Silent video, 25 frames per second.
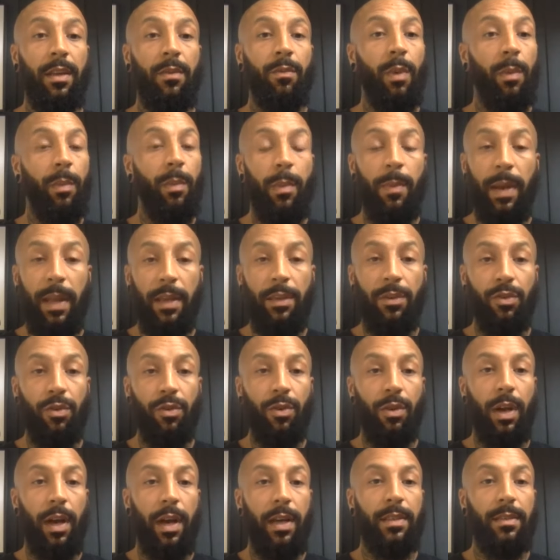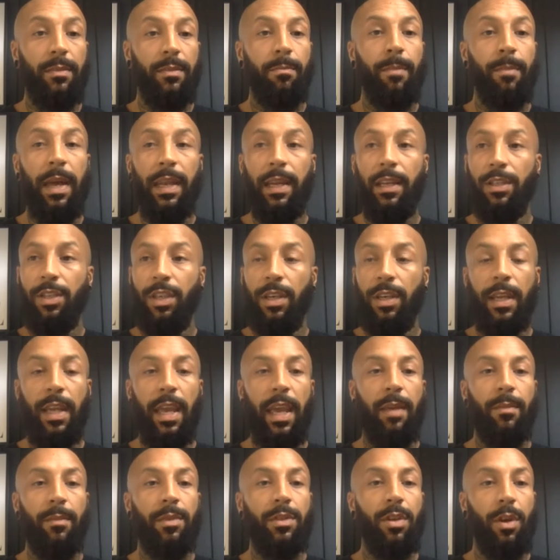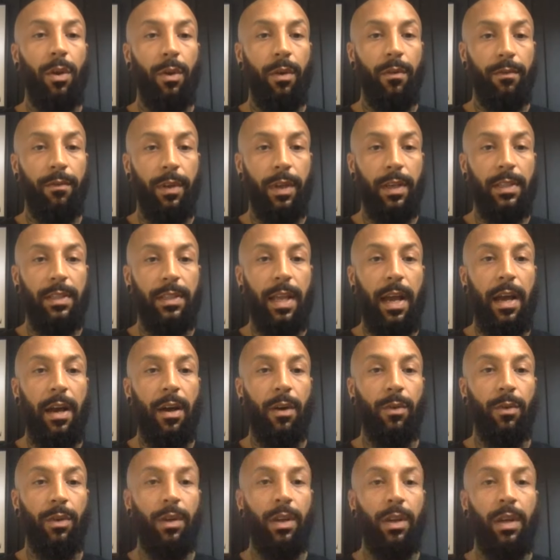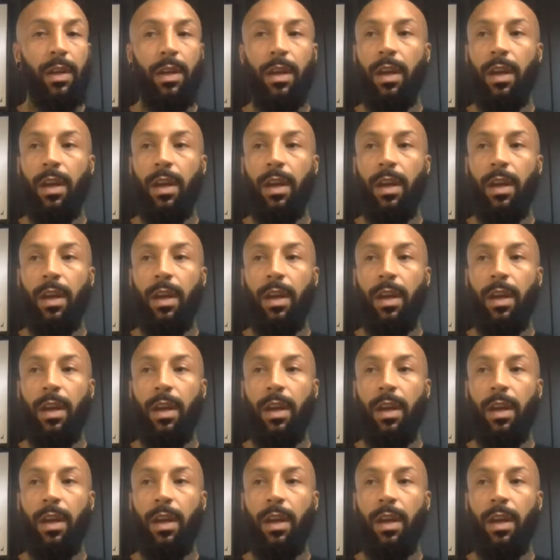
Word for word: When we played you guys, managing the game, slowing things down,